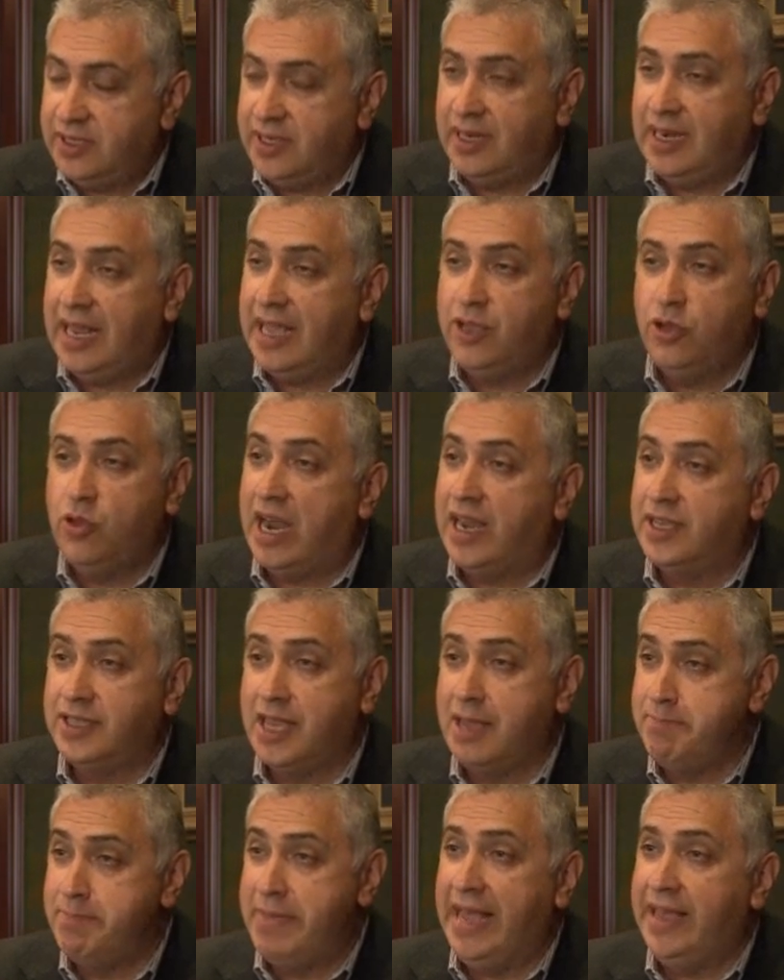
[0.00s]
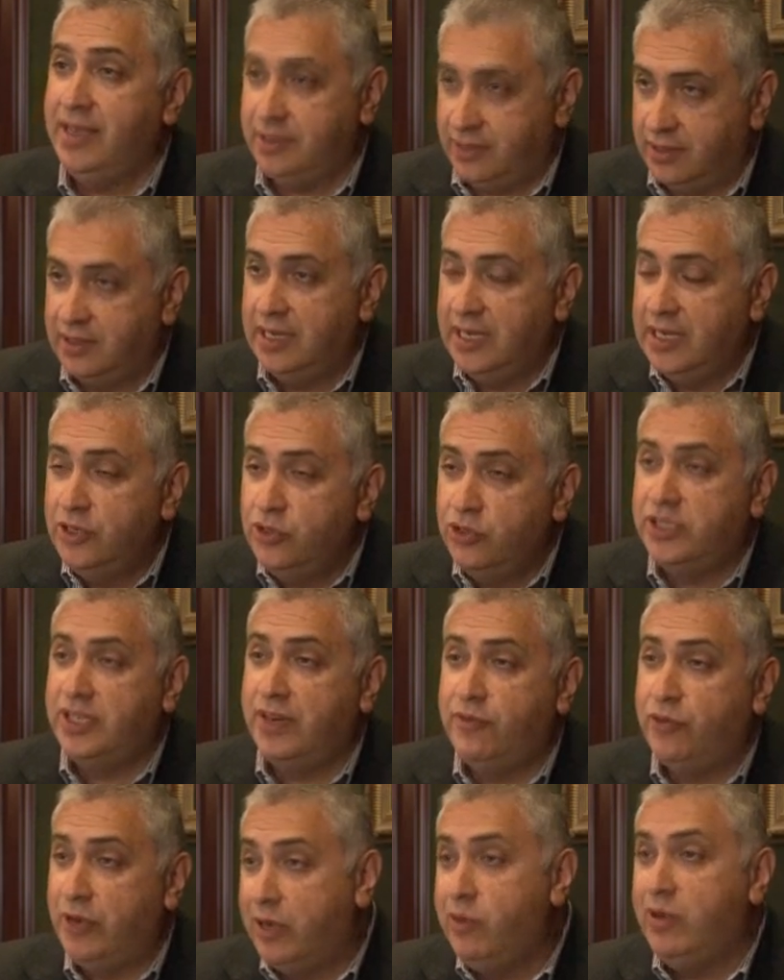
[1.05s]
It's like you're asking banks to
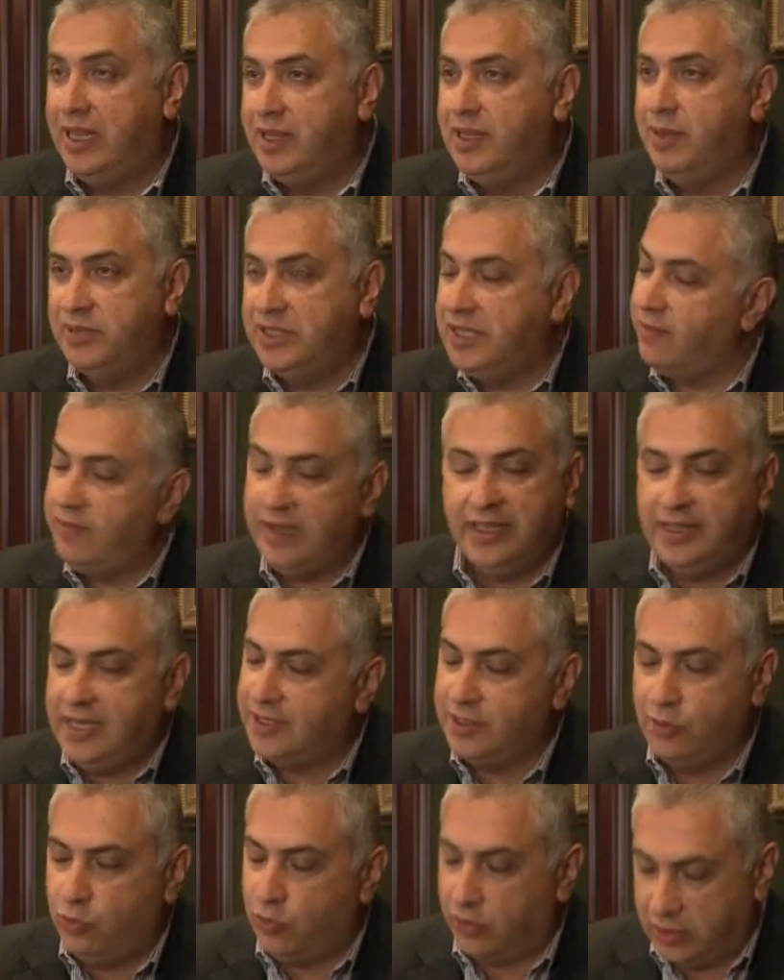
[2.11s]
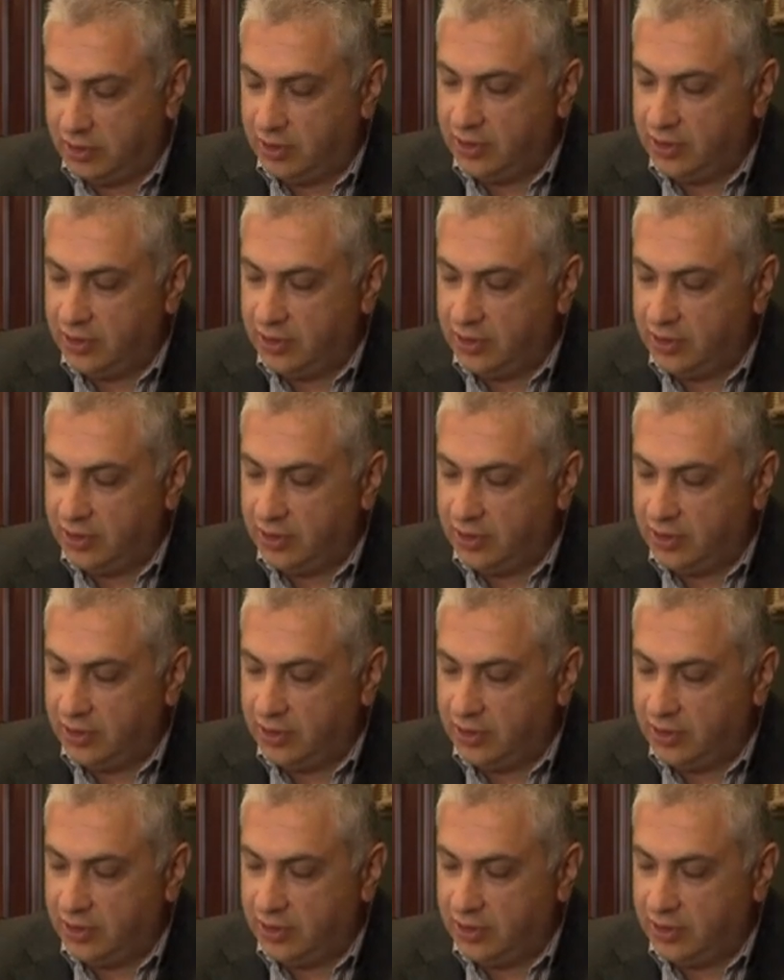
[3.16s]
self-regulate themselves. It doesn't